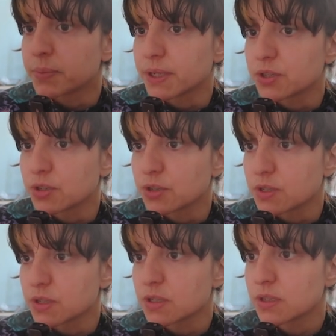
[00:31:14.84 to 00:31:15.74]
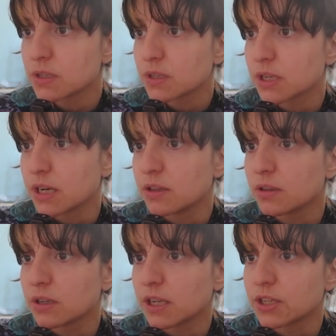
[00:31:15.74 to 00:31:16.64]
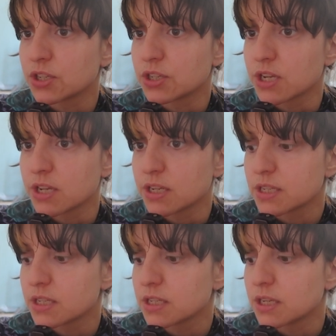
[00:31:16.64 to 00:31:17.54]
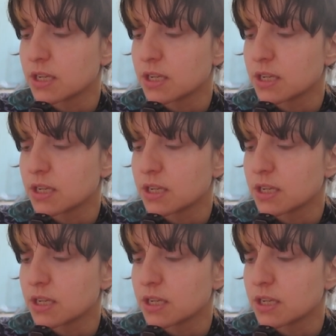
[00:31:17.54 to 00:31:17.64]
pictures kind of looked like shit.